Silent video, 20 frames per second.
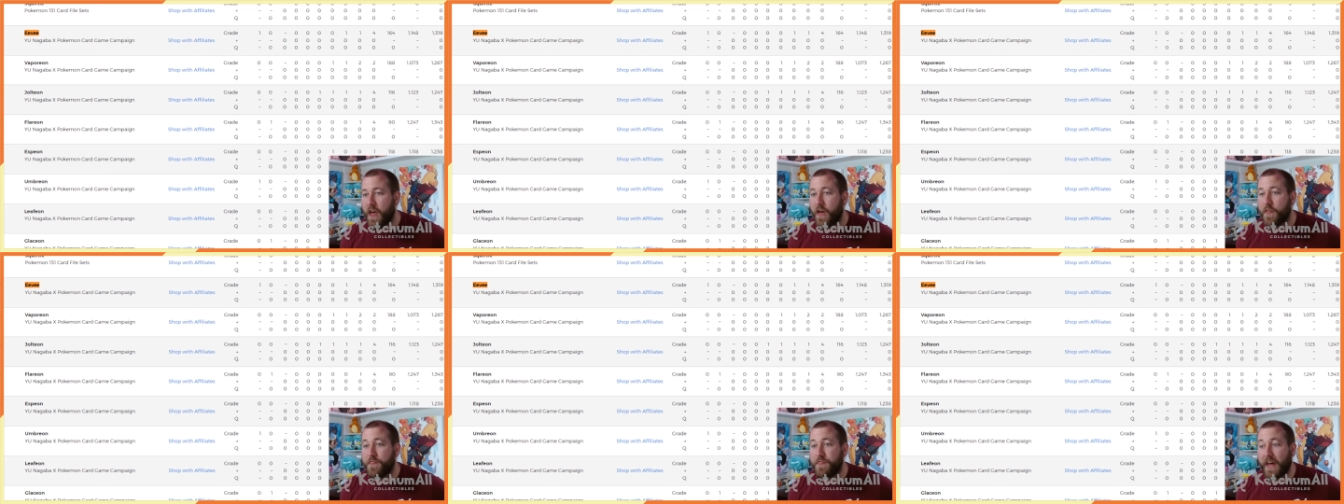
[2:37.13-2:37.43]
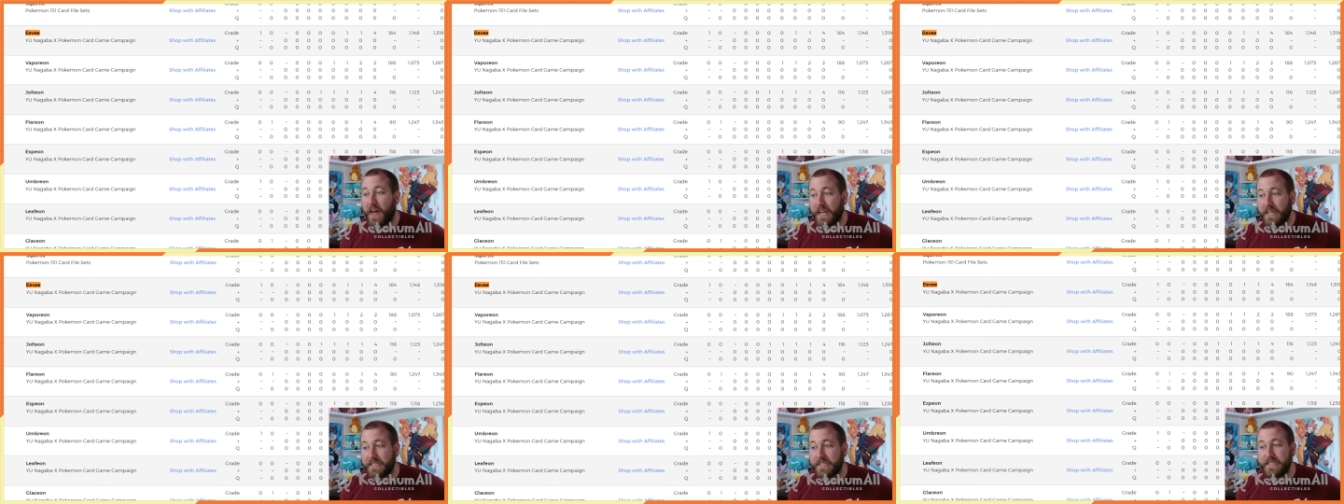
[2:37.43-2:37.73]

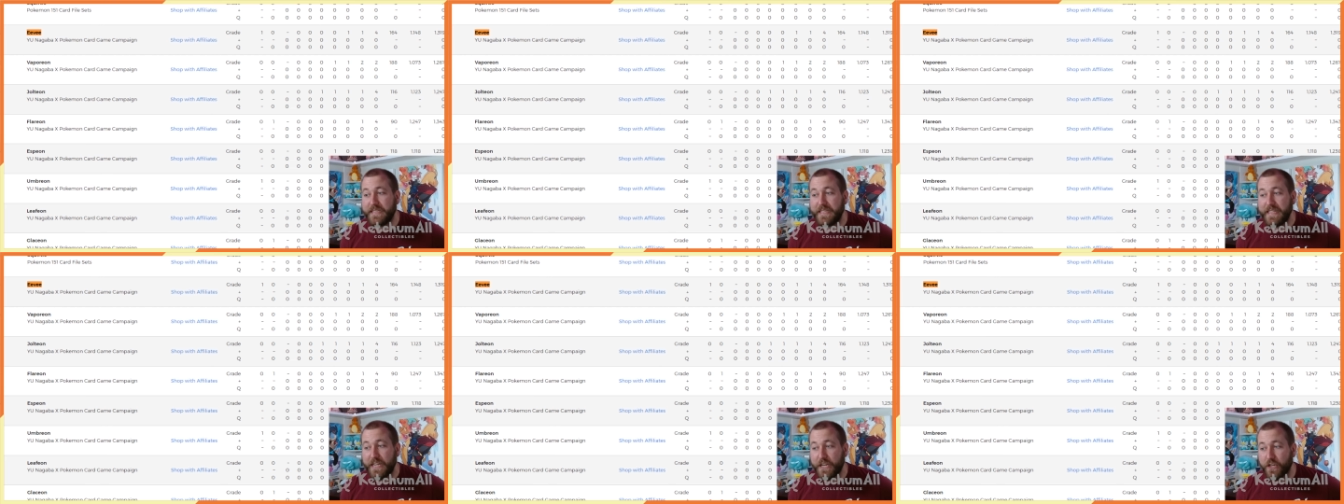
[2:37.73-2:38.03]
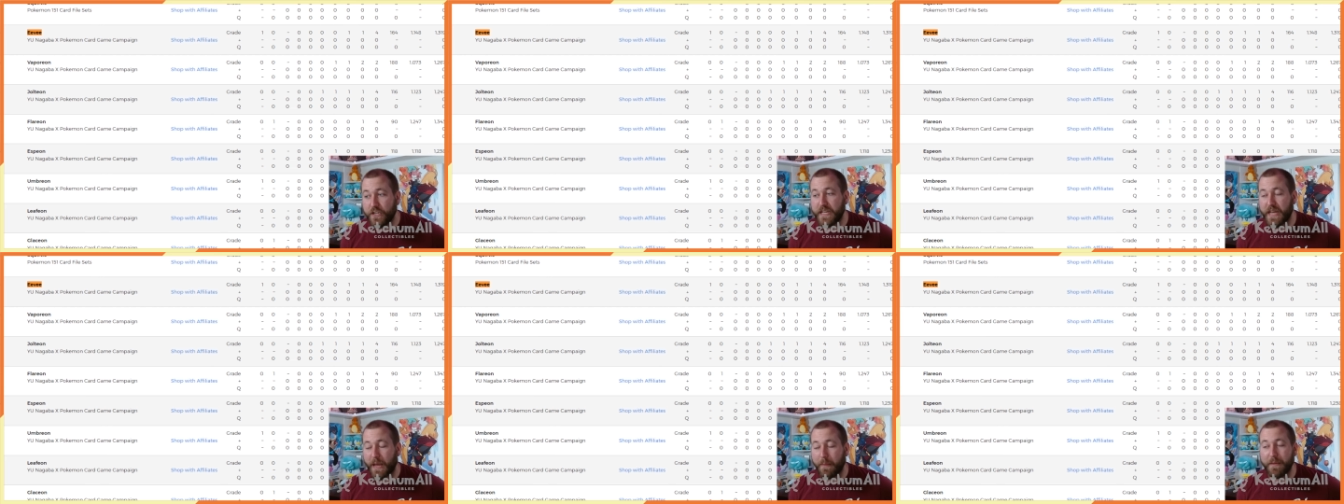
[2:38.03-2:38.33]
That is
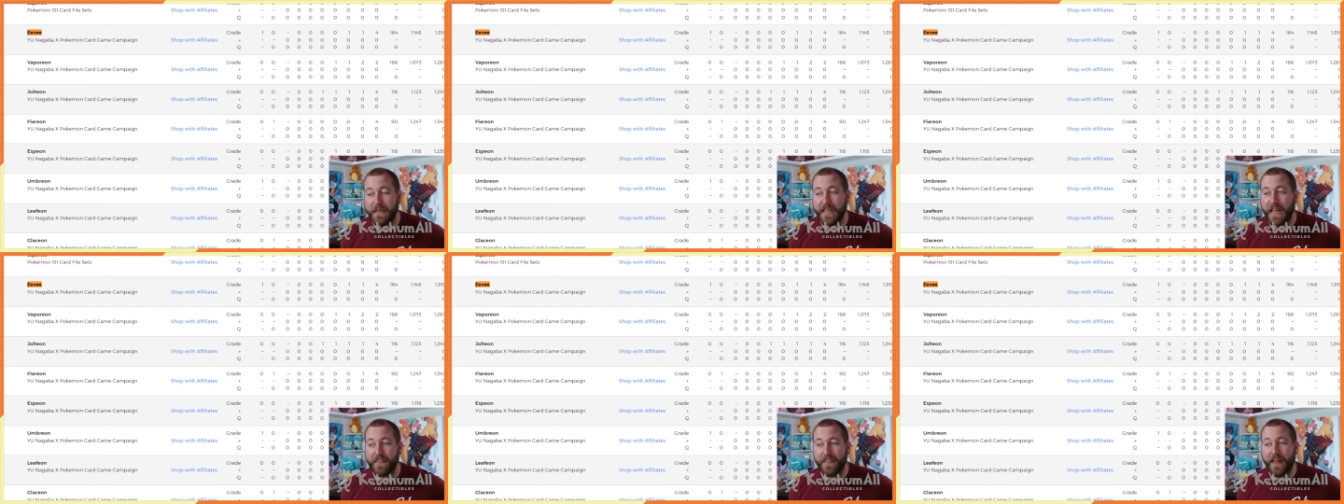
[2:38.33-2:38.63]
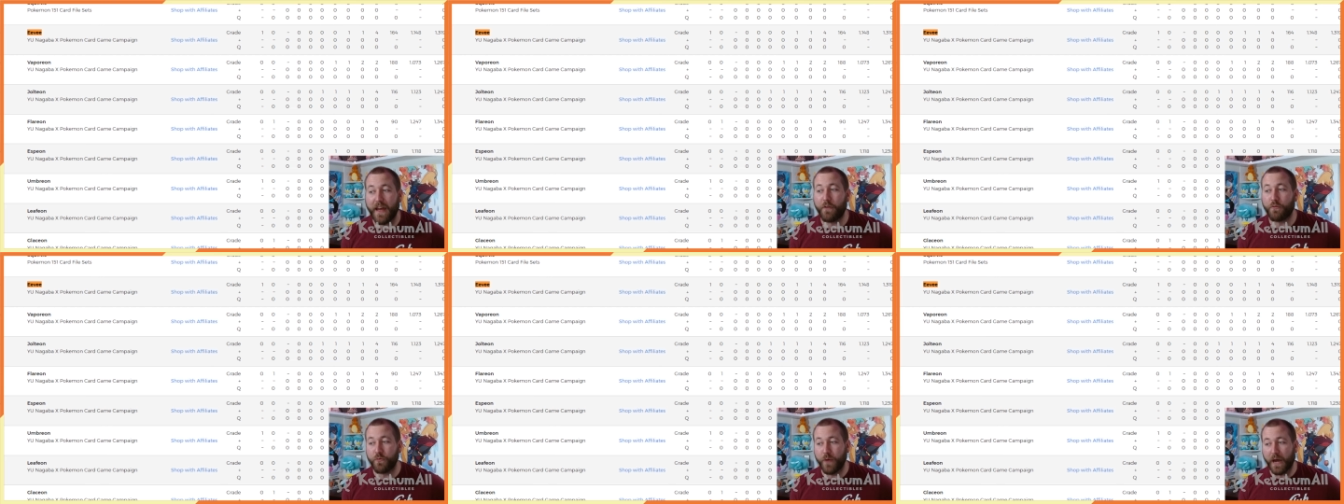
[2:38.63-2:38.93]
nearly, I mean, that,
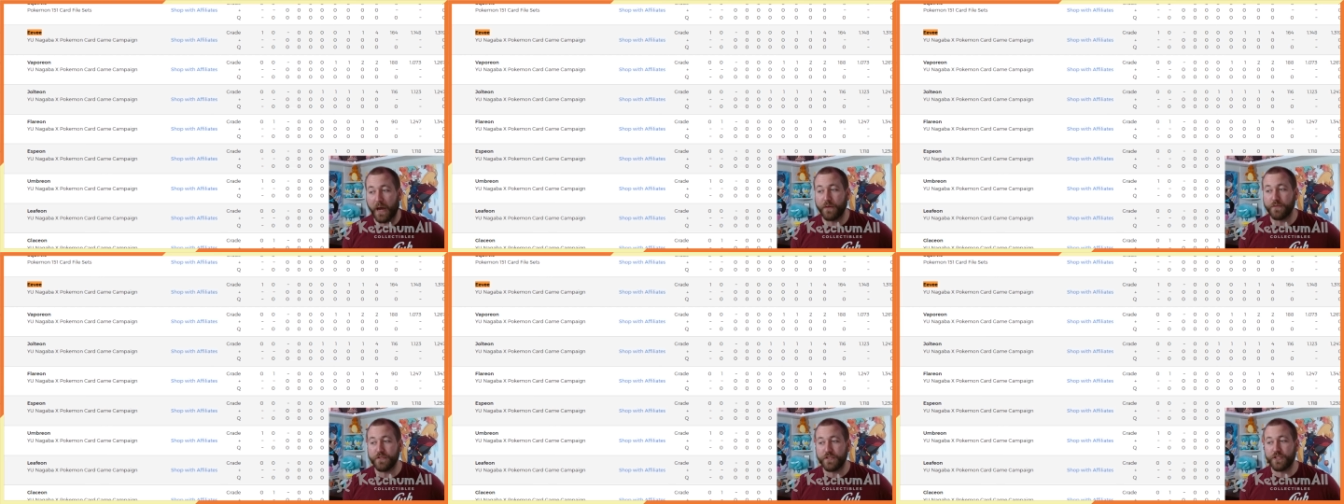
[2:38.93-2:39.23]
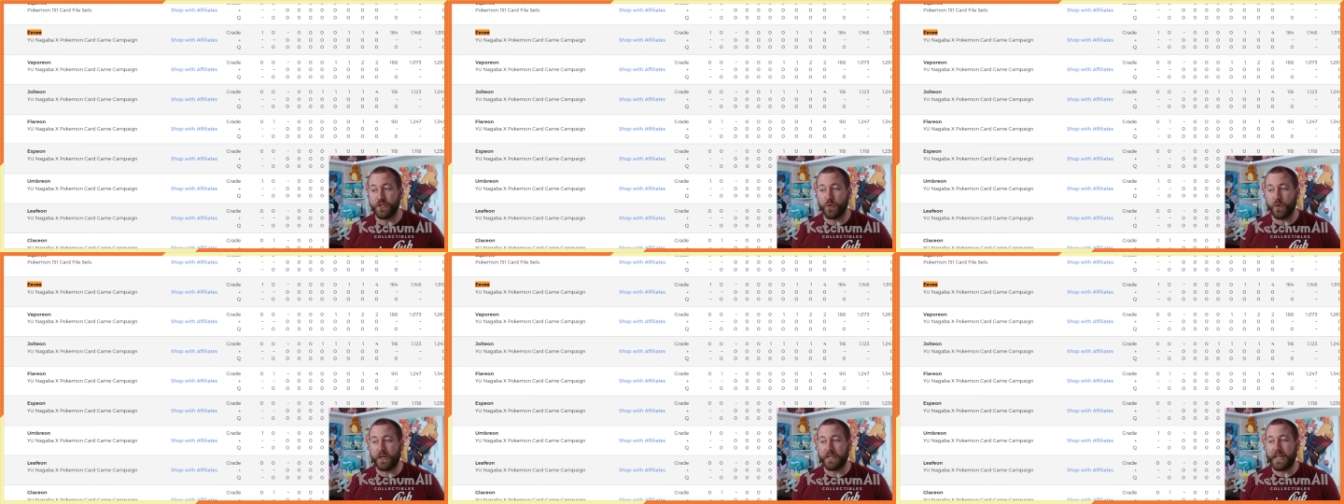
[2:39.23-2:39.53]
that rounds
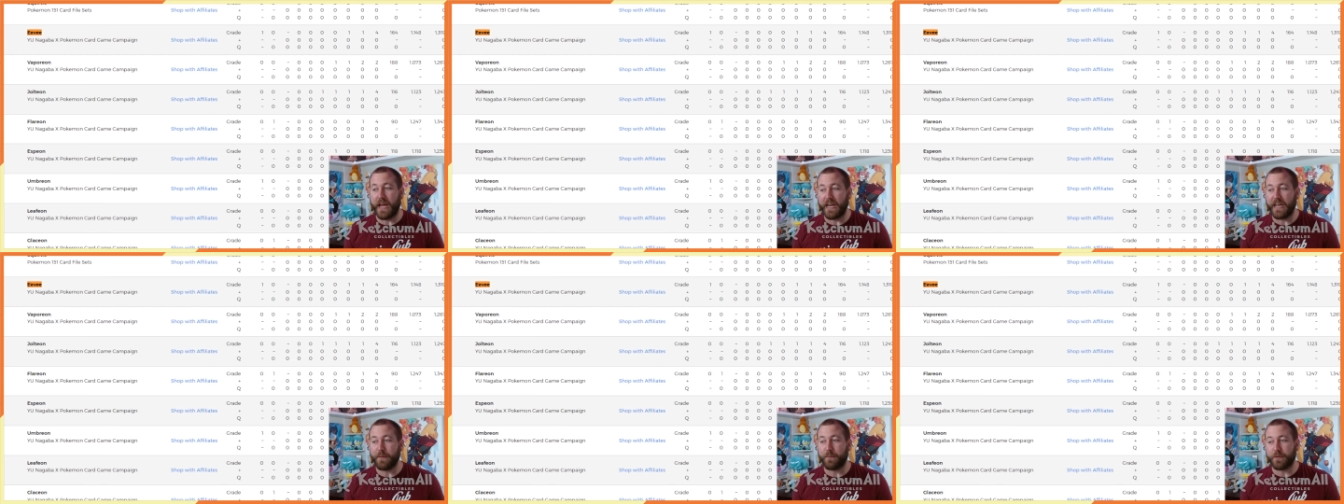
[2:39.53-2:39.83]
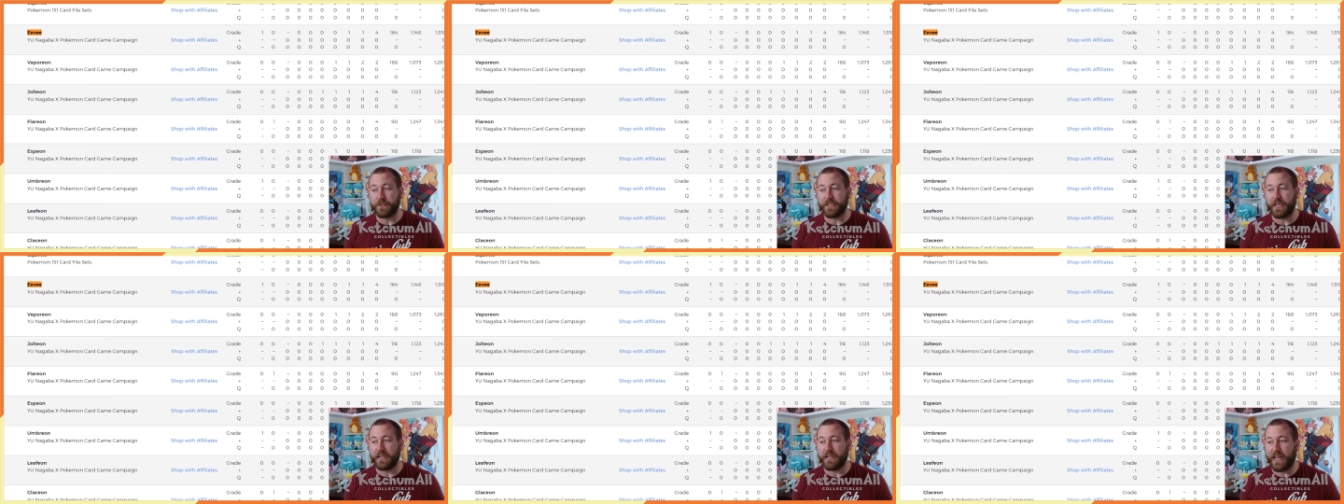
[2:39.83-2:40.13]
to a
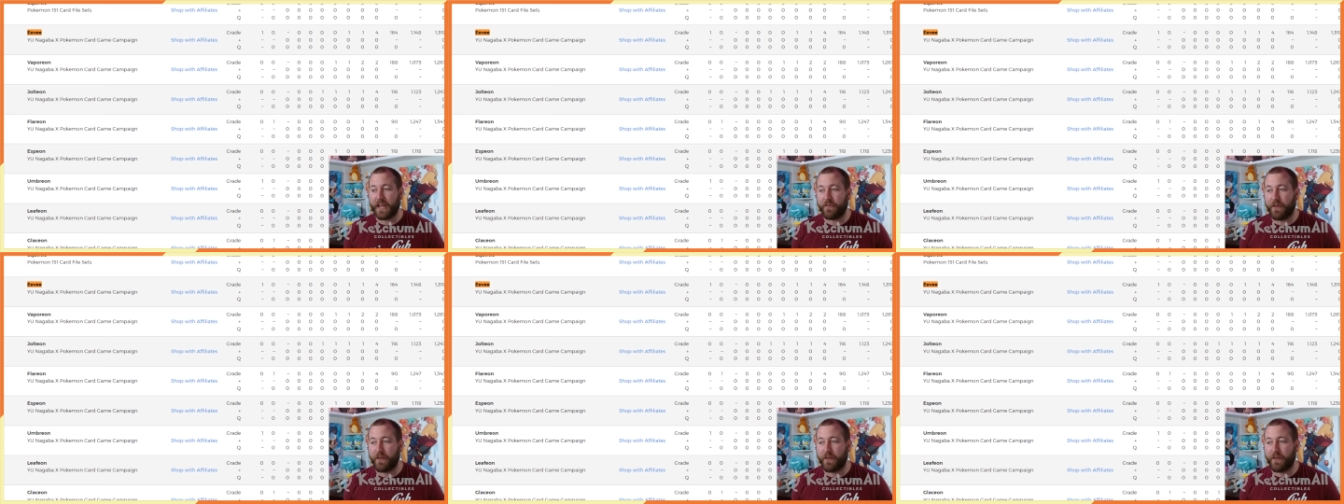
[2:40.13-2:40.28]
90% 10